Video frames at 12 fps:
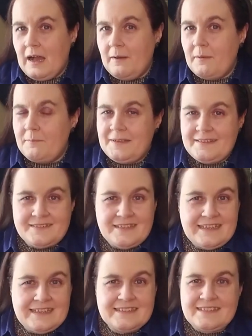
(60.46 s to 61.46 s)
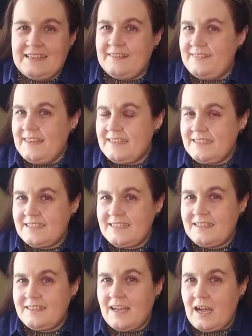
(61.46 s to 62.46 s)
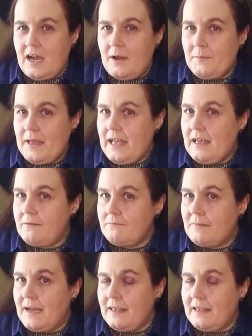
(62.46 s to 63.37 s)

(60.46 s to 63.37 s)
bee's knees and aviation, and my